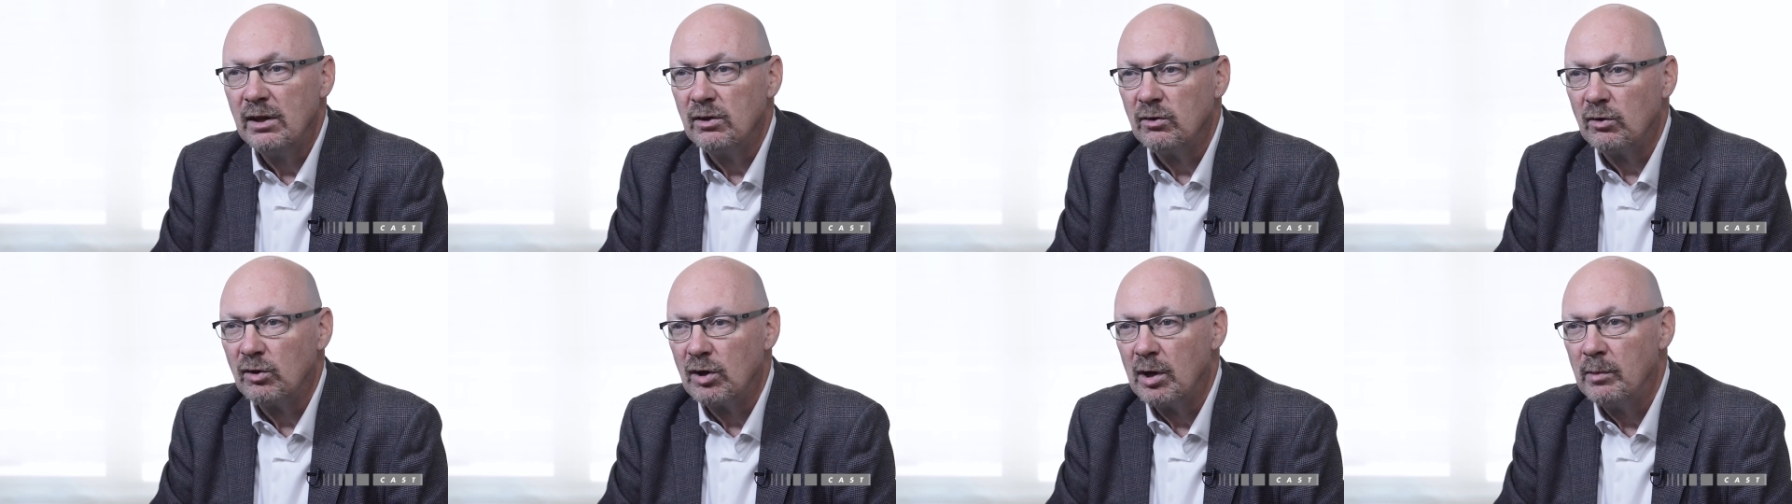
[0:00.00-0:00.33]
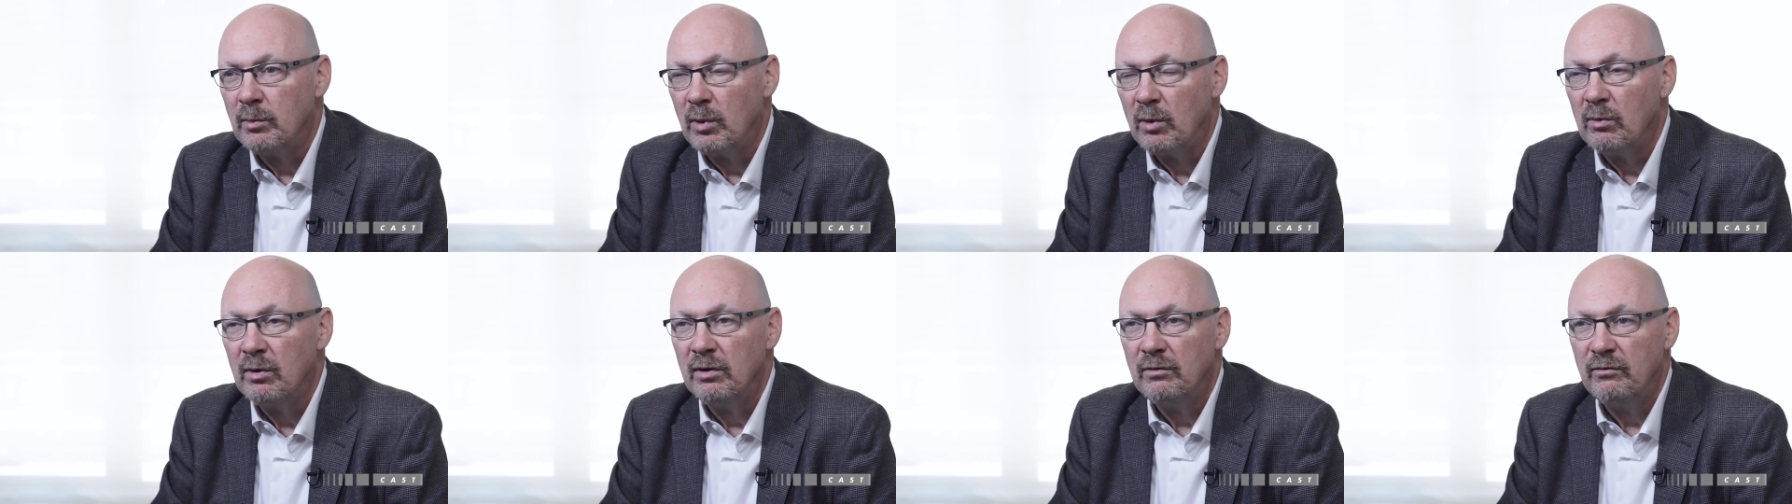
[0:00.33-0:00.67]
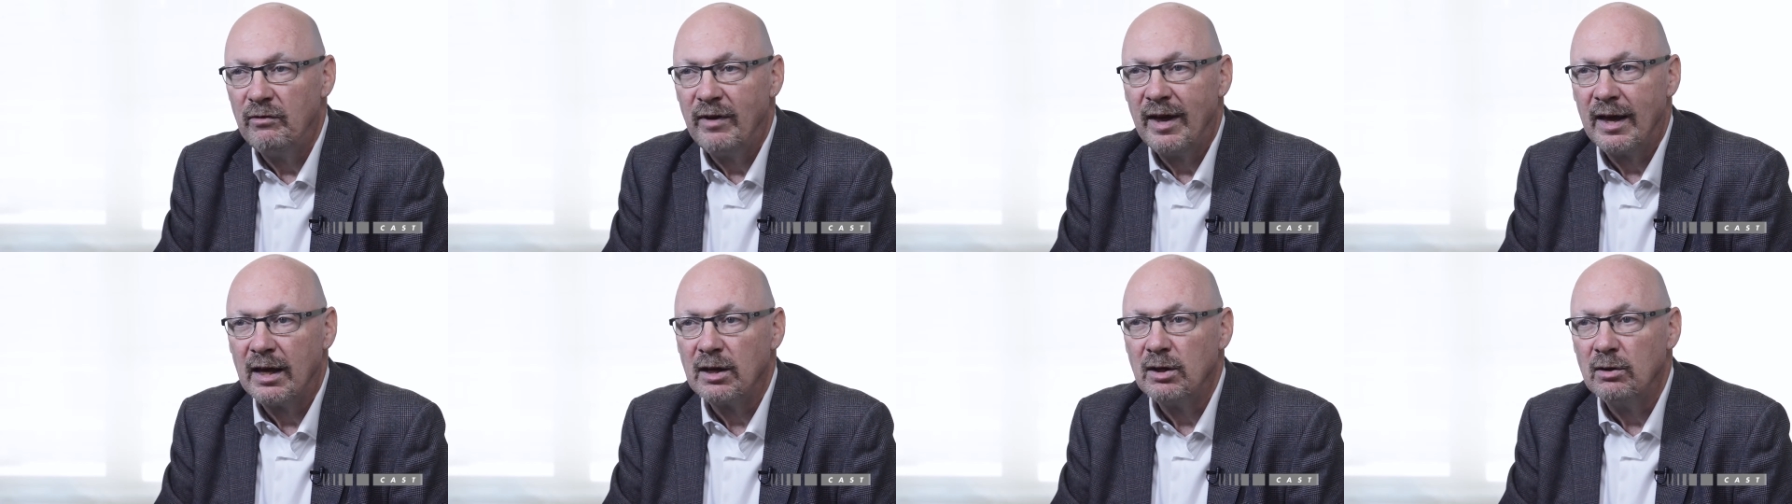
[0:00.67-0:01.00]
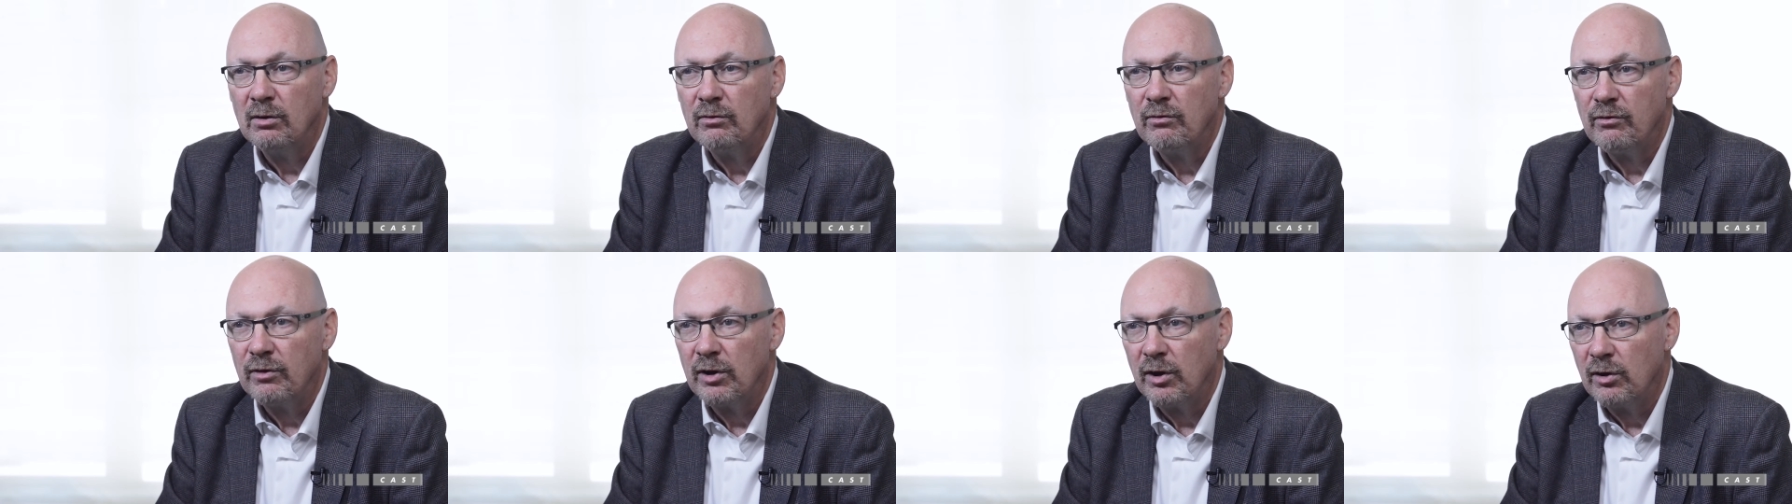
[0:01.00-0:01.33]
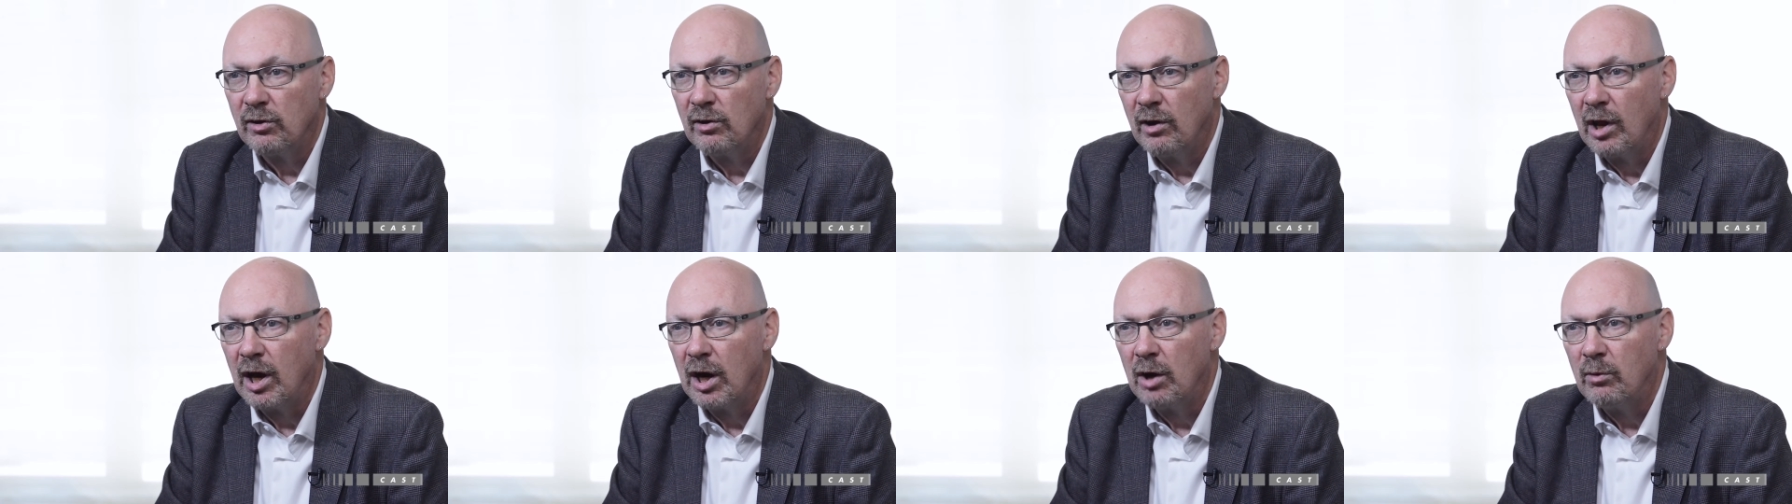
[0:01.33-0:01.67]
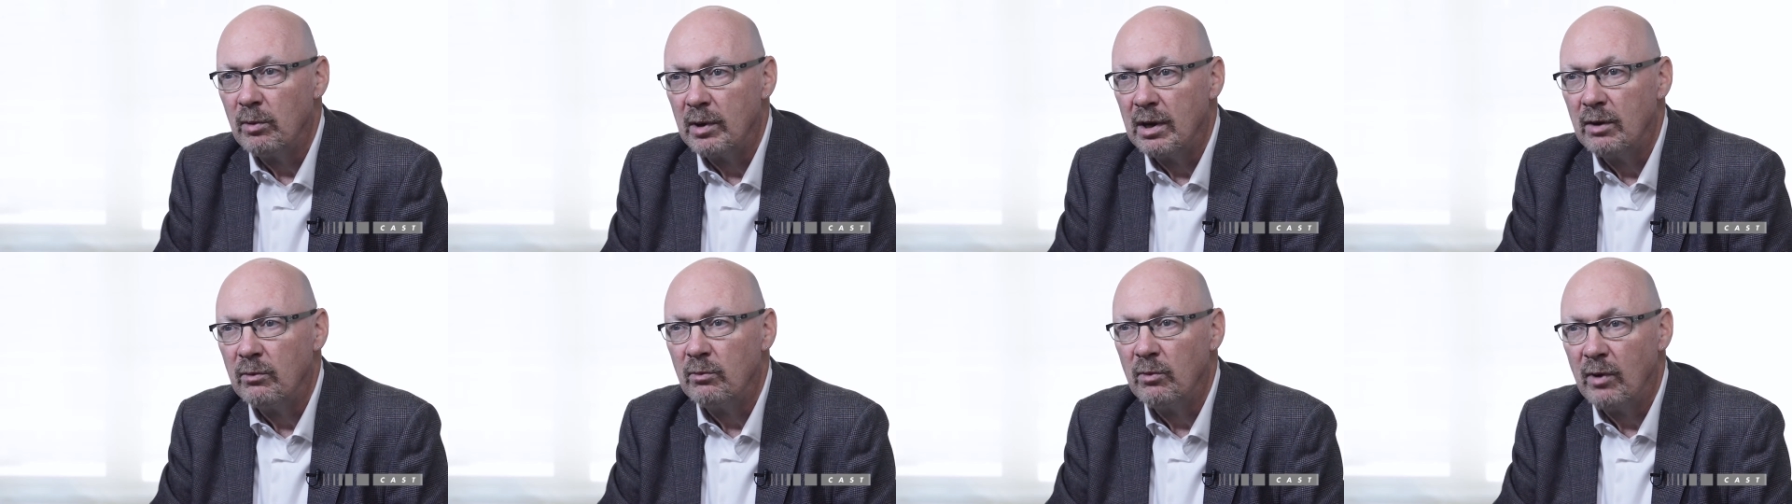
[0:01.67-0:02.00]
determine what value for the dollar
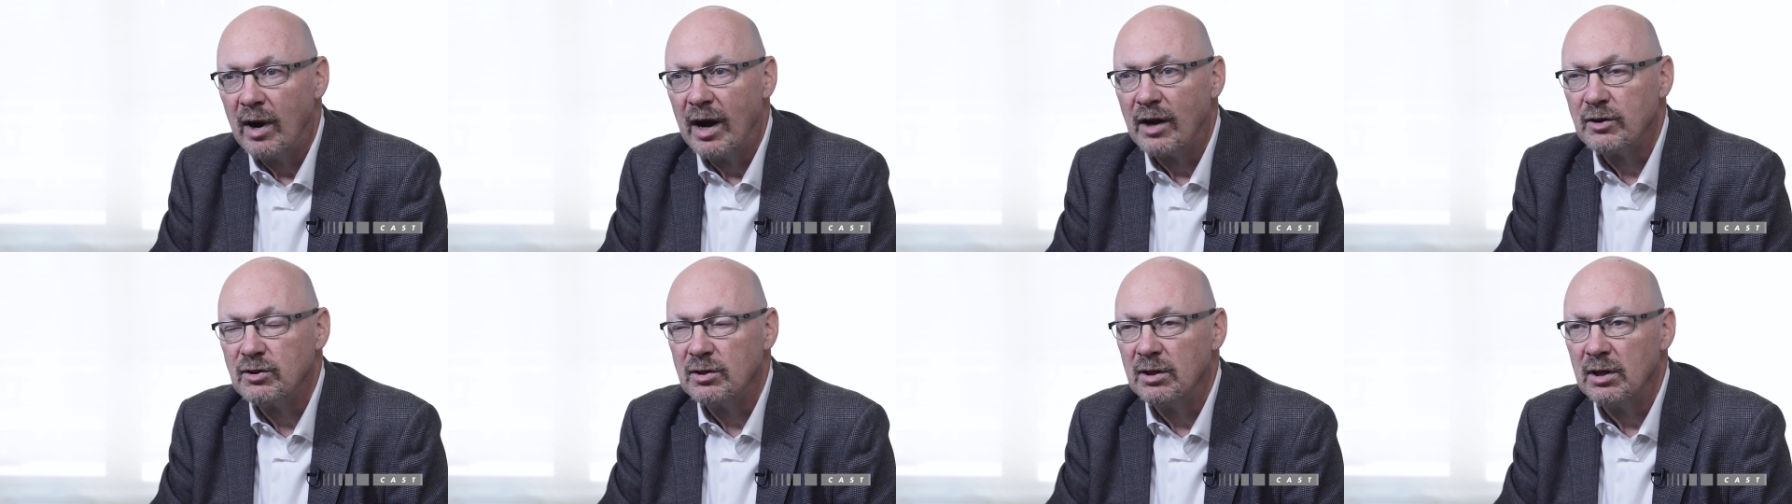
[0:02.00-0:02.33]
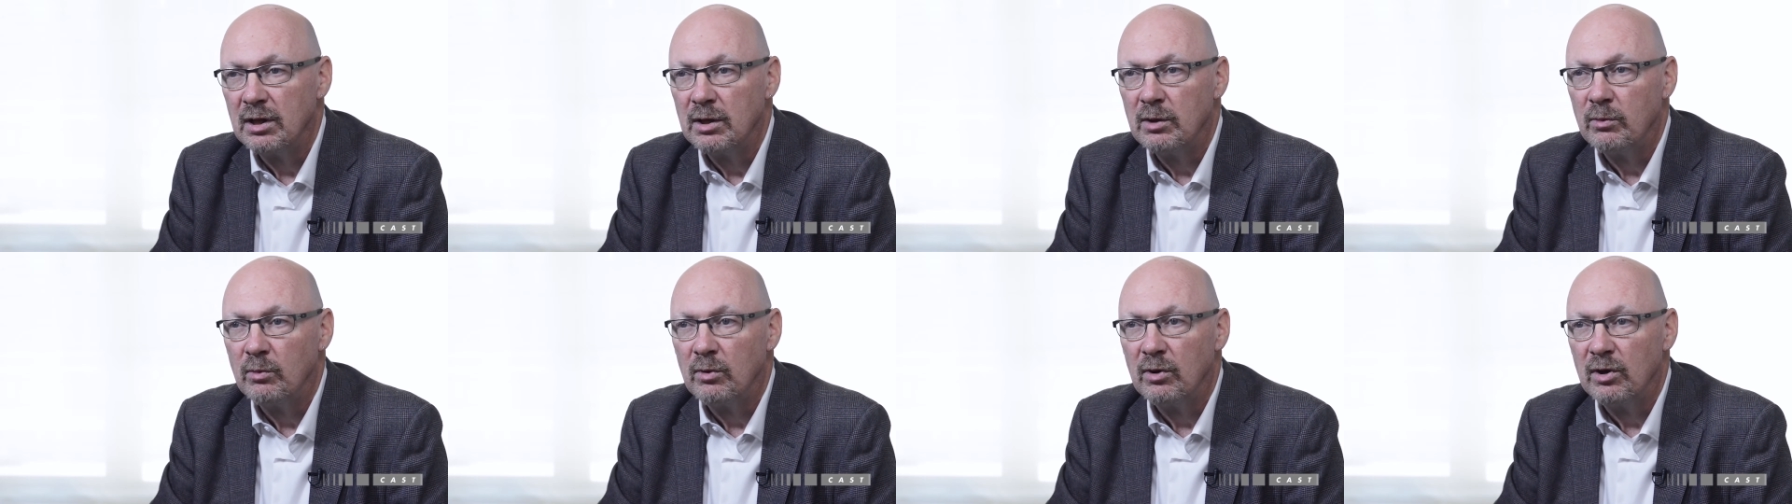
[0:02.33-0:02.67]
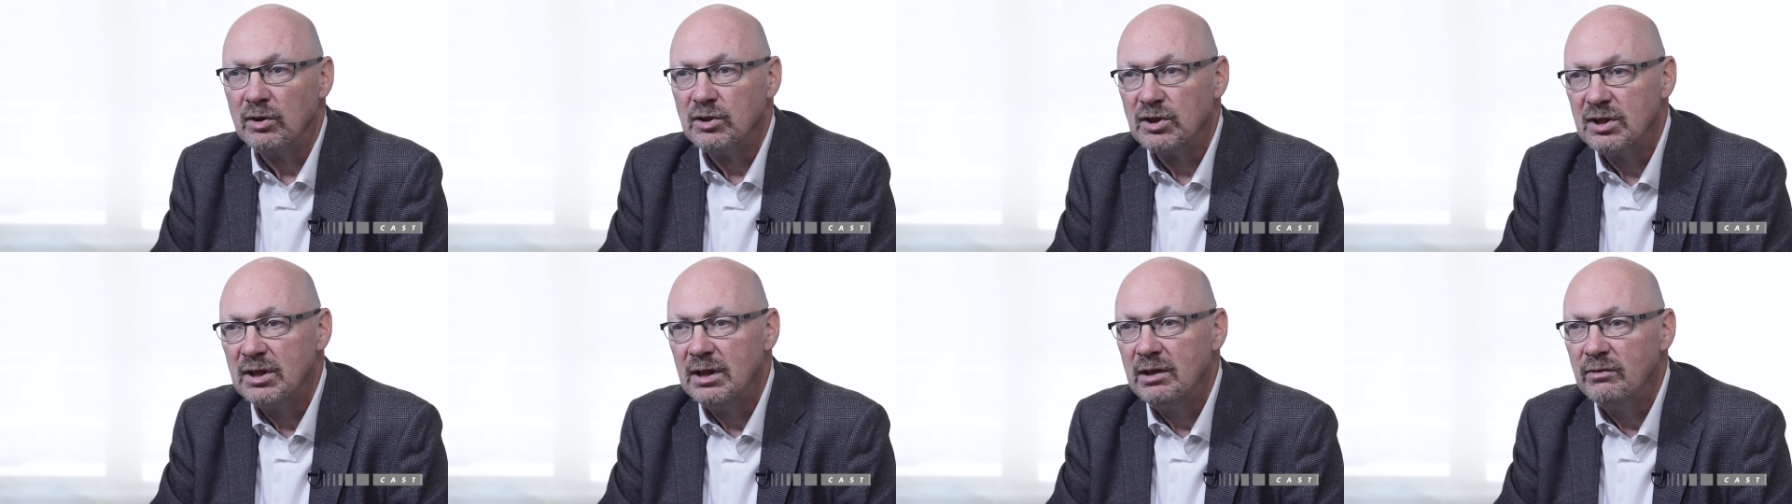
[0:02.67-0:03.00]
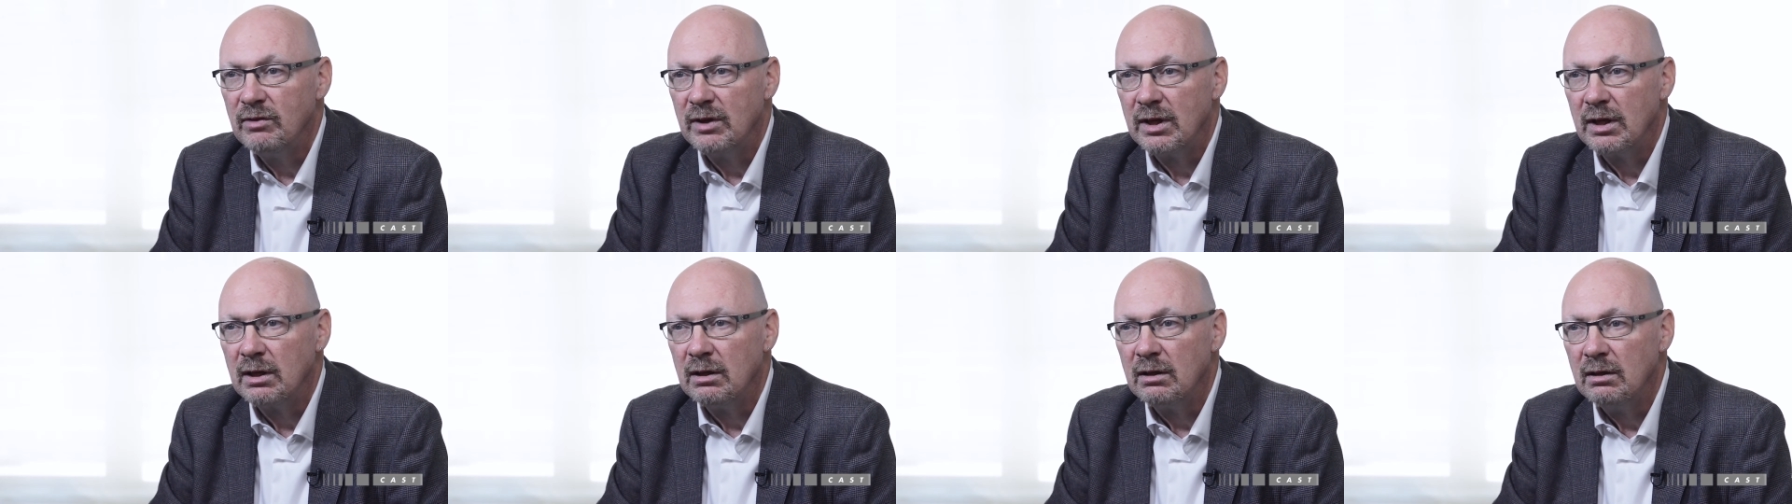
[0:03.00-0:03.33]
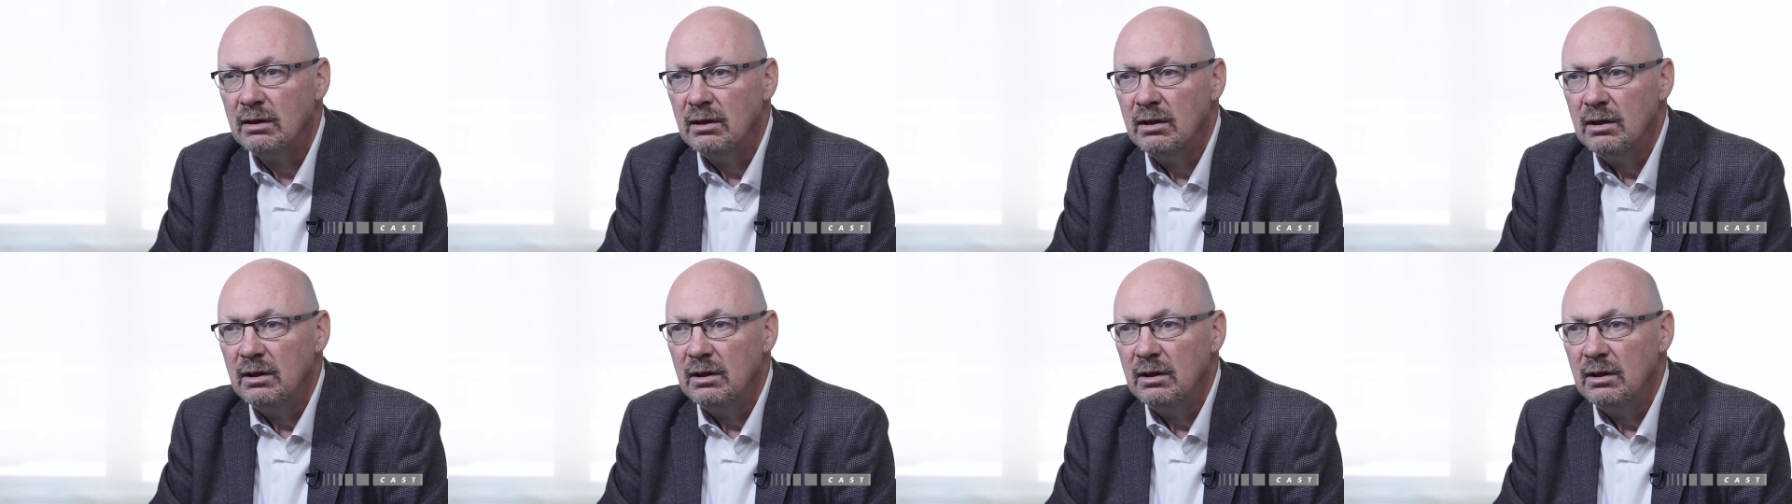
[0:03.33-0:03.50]
we're achieving,